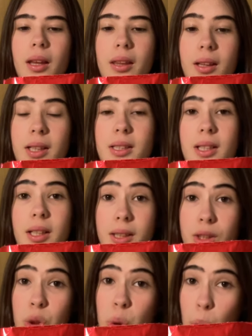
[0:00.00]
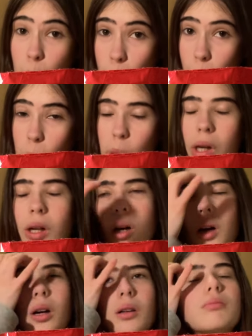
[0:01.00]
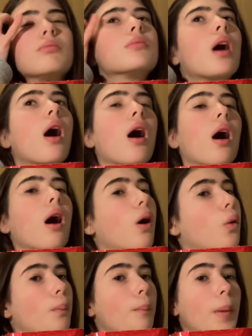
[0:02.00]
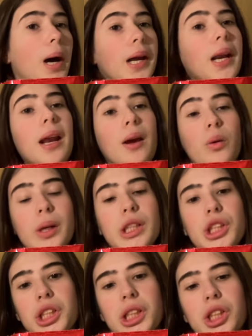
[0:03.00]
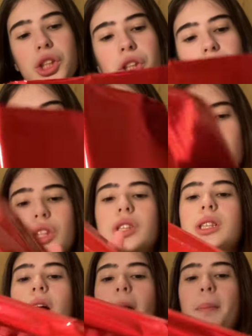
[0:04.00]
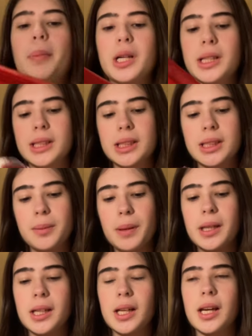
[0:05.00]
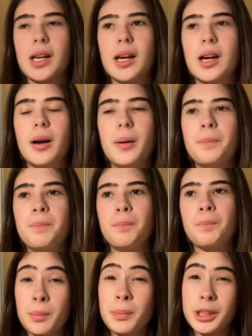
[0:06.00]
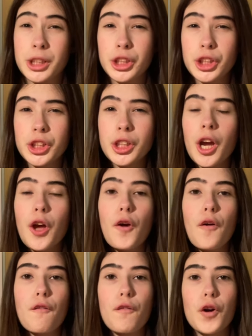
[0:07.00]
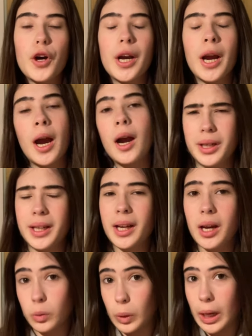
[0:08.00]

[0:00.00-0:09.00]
these at school, um, my language teachers, because I'm participating in a um, competition for reading out